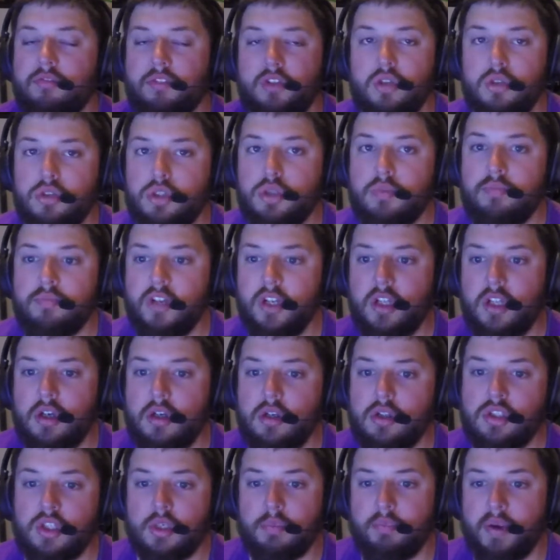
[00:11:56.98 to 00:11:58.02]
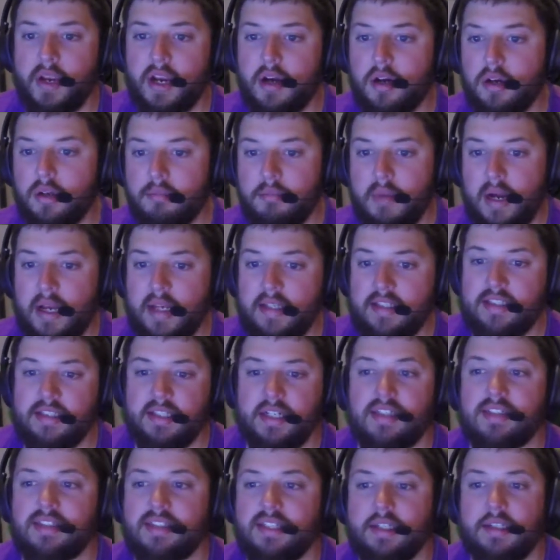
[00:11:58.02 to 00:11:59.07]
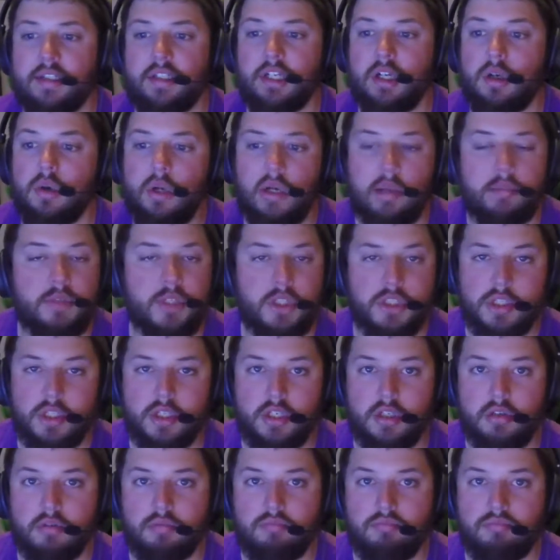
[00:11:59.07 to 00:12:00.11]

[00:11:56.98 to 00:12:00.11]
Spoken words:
YouTube videos comparing mics, and I said, you know what, I'm just gonna do